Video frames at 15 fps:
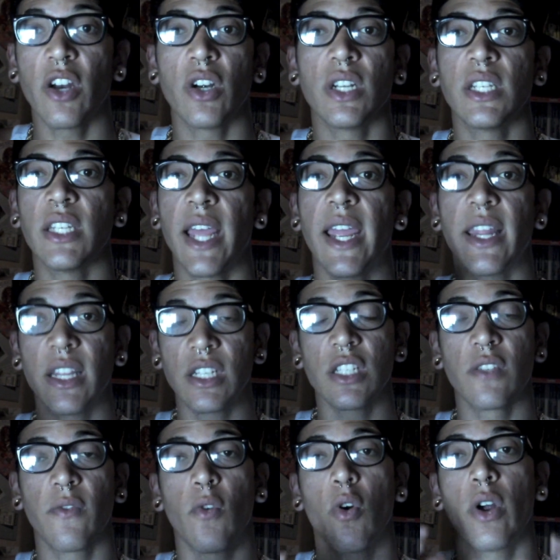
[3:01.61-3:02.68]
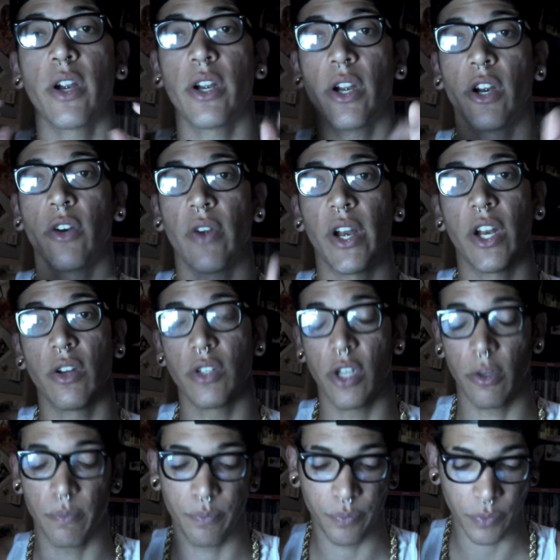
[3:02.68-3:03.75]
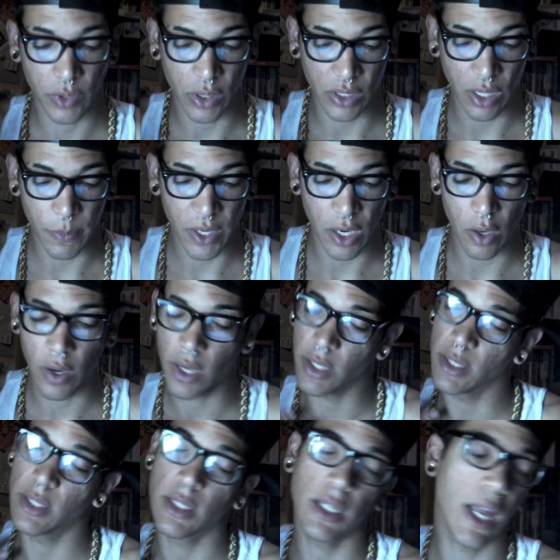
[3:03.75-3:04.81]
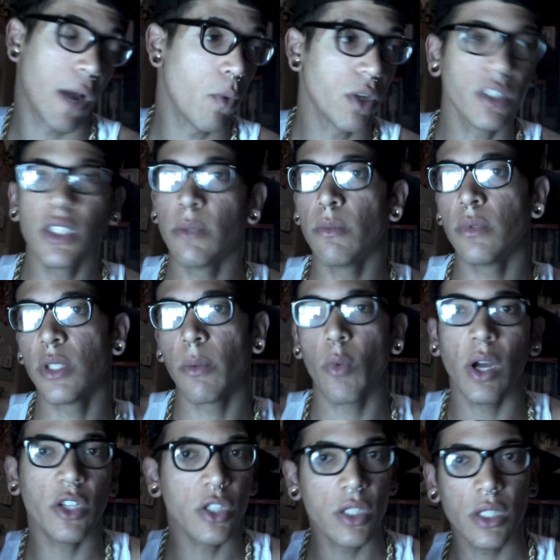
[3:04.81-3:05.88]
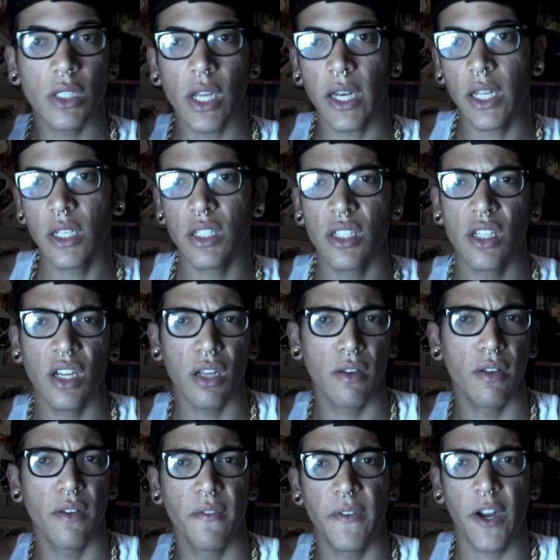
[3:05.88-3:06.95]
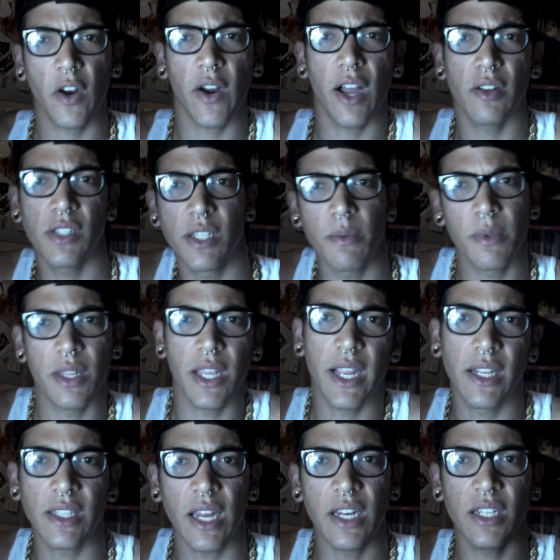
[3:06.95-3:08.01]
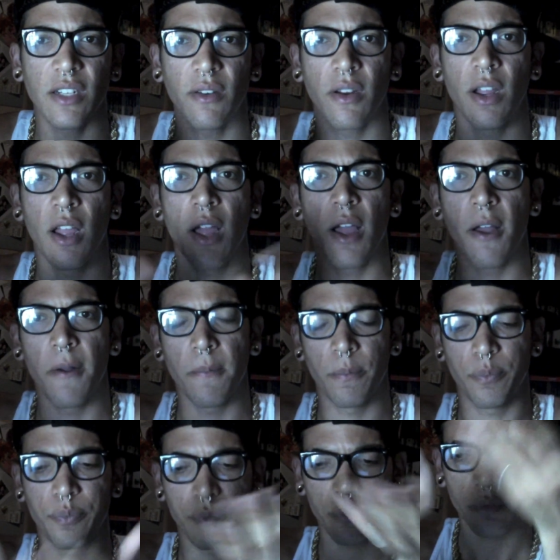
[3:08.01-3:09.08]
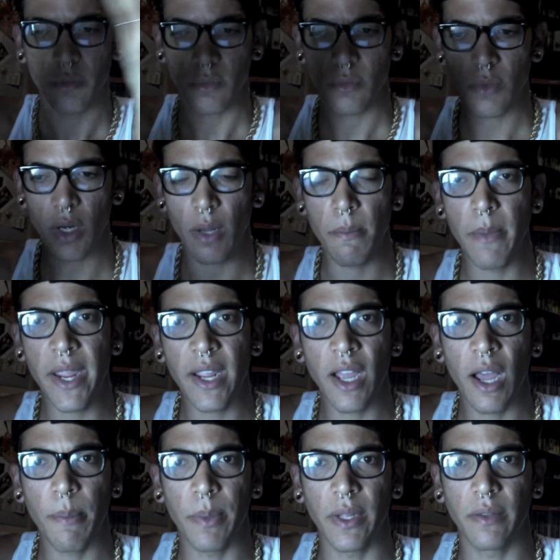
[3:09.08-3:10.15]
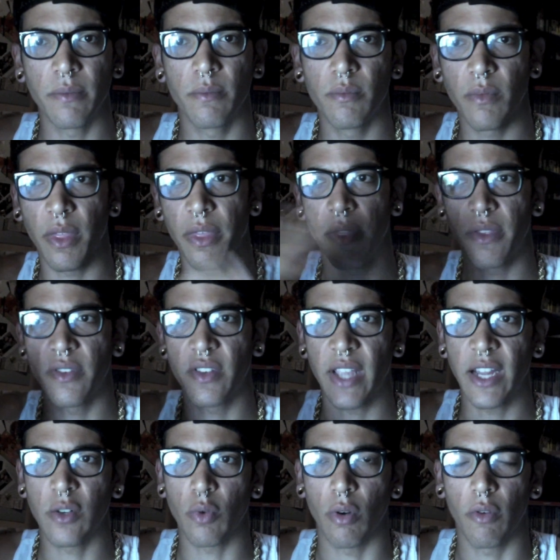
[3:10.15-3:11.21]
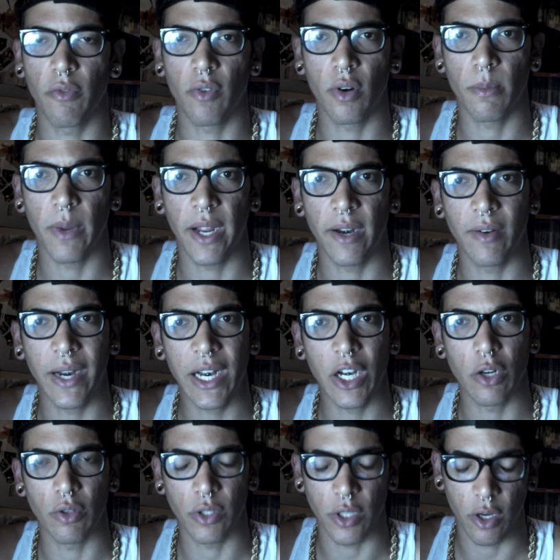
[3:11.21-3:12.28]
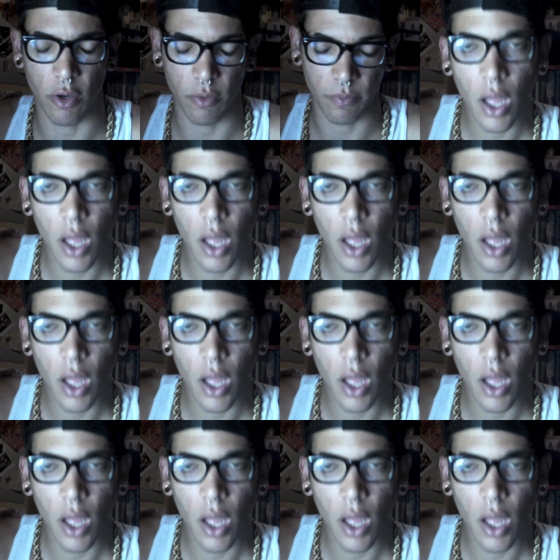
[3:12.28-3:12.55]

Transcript: or to say this is for your radio show. Just let me know because I want some questions. I need to figure out some things. I need to make up a schedule for my radio show.